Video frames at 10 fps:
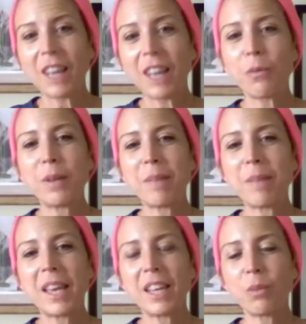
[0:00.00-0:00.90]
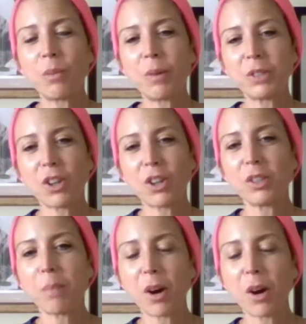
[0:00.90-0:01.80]
we made what was called a
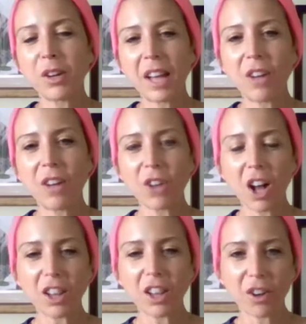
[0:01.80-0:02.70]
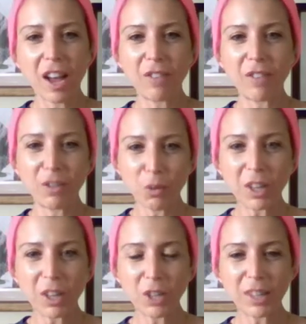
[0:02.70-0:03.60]
barn owl collograph, and if you want
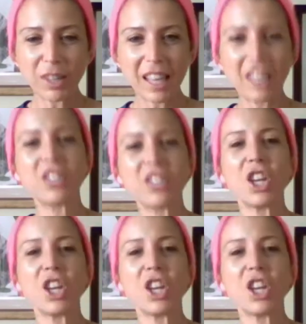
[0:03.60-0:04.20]
to know what that is,